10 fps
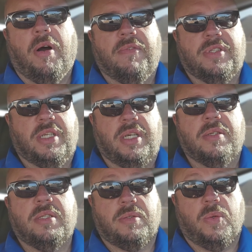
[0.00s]
Obviously,
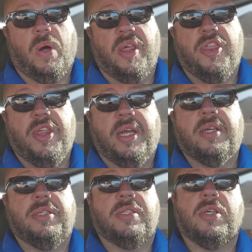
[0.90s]
it's quite thick
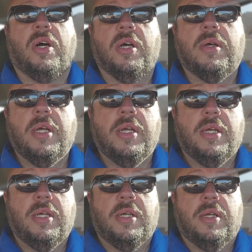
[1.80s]
because it's got to
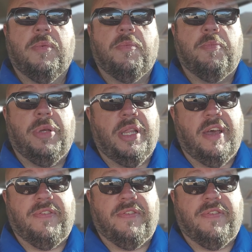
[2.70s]
be there